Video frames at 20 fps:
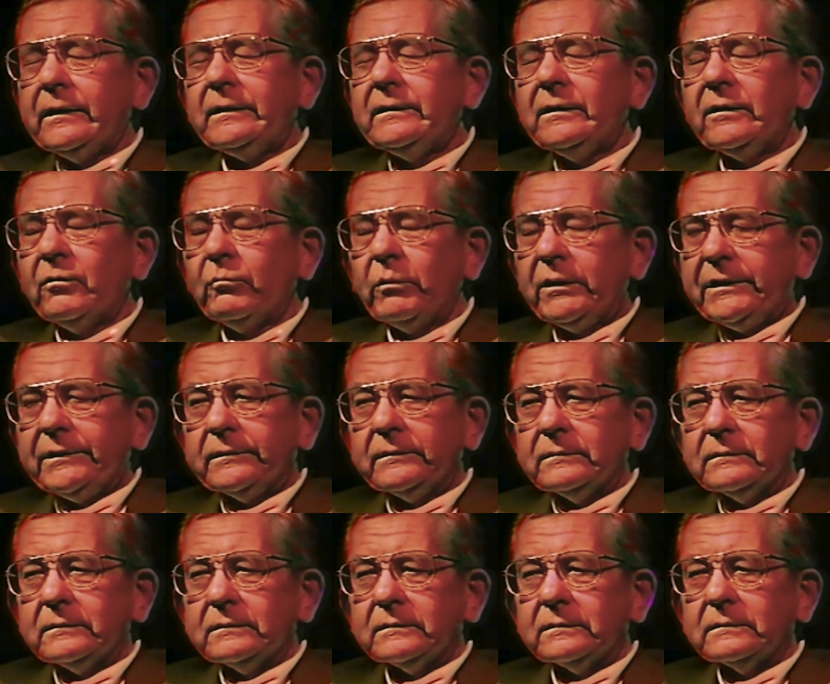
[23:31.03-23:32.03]
And I didn't know
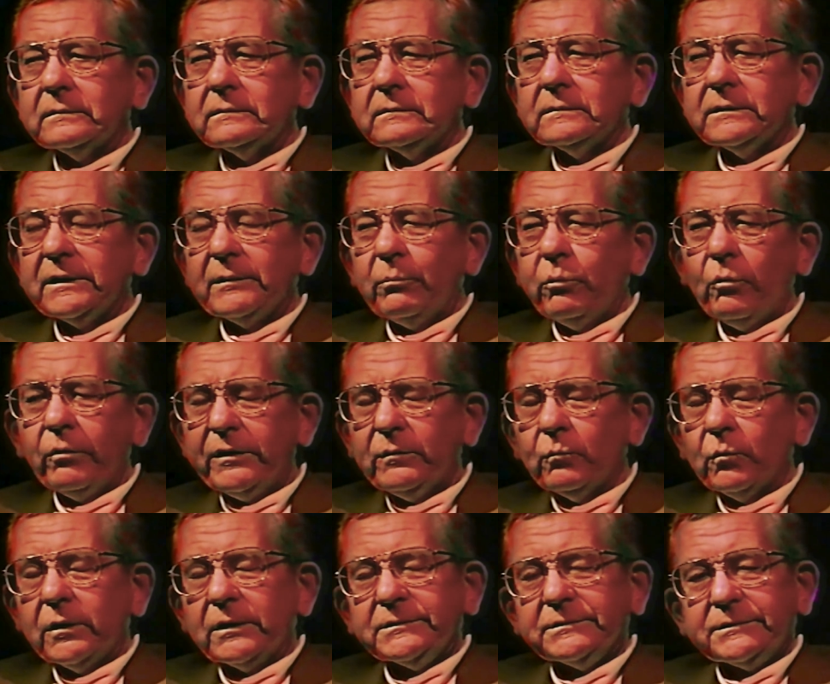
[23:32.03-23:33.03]
what
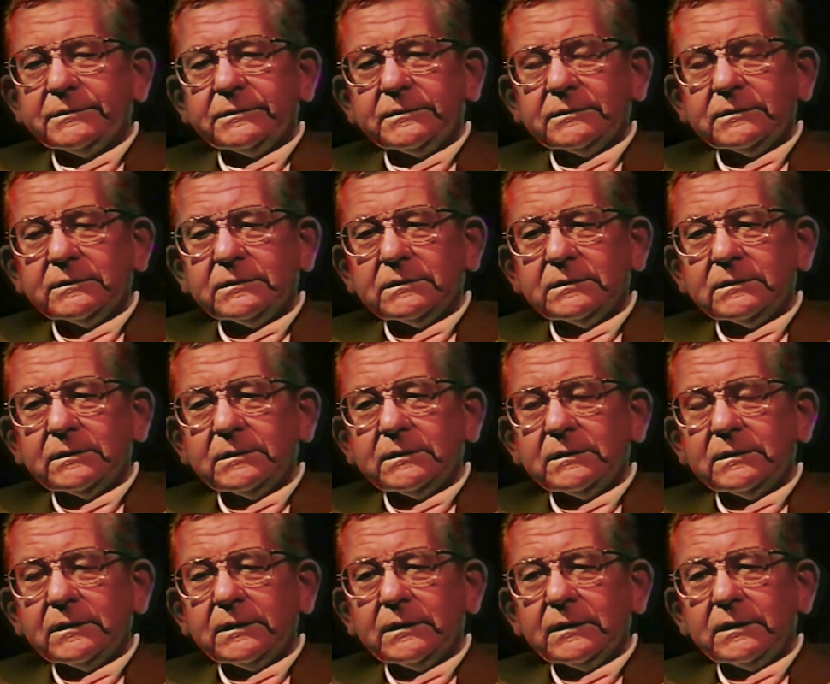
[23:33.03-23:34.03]
their point was.
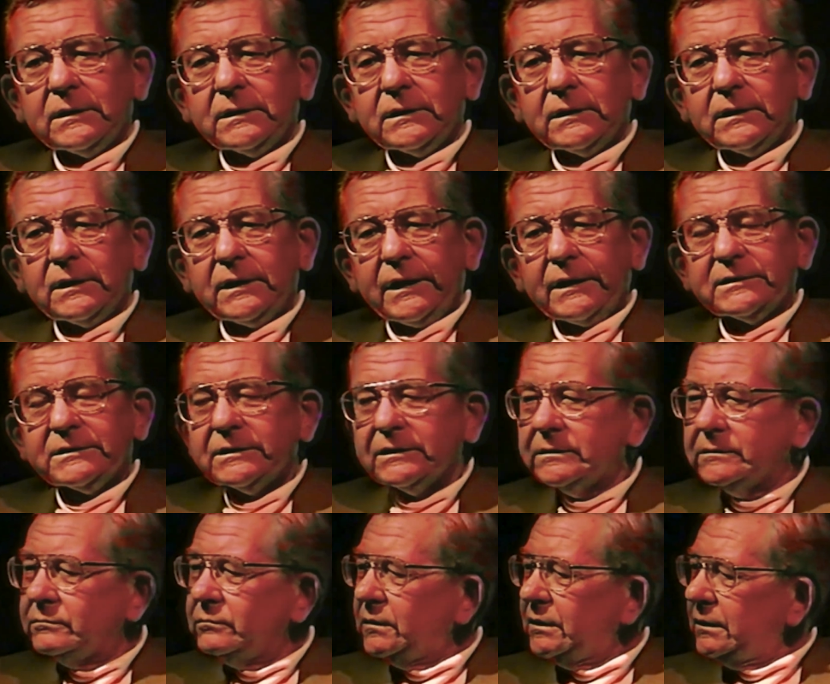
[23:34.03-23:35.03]

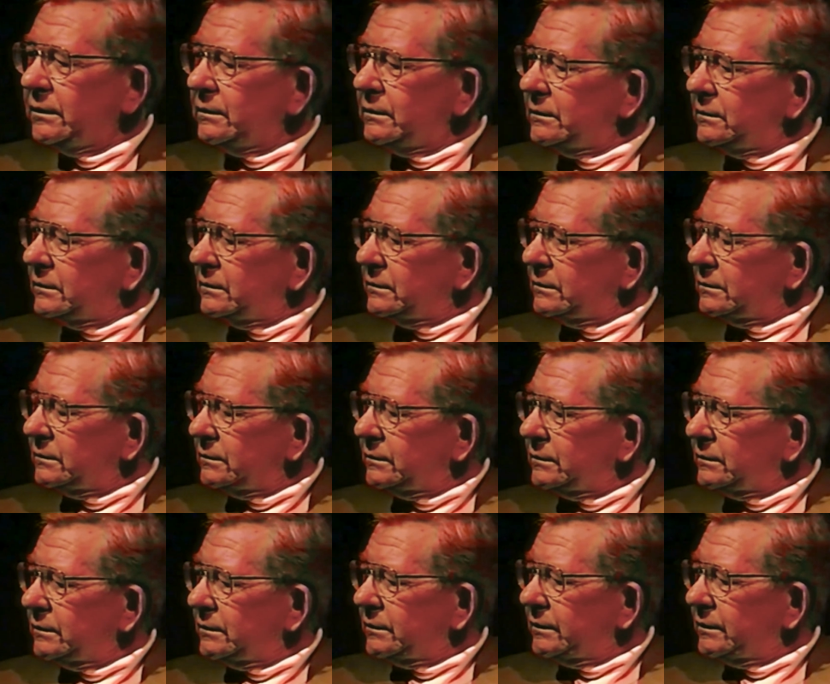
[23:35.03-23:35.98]
And I said, "Well,